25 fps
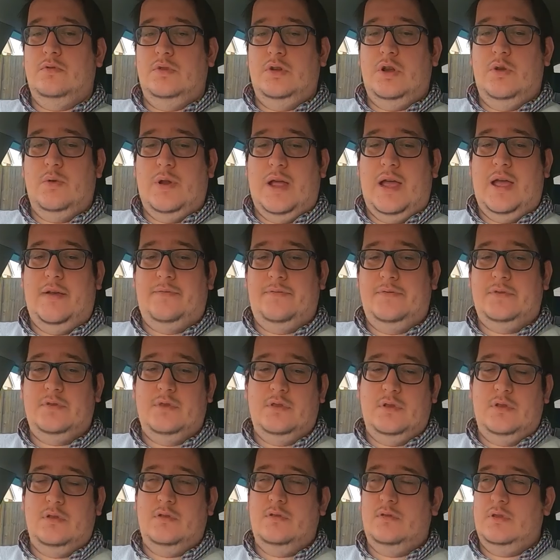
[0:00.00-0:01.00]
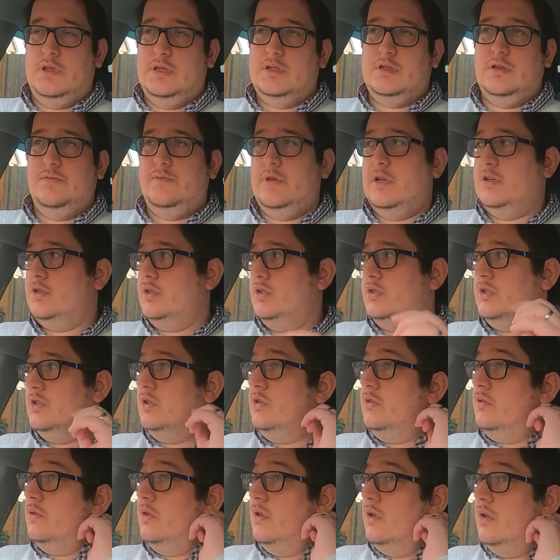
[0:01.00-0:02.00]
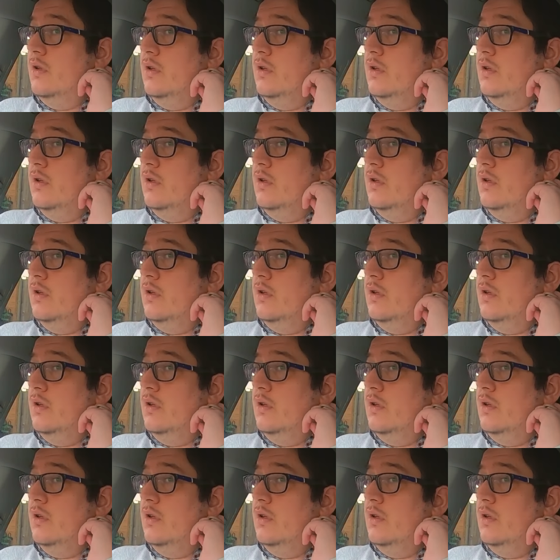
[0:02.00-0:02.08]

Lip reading: don't have these convictions and you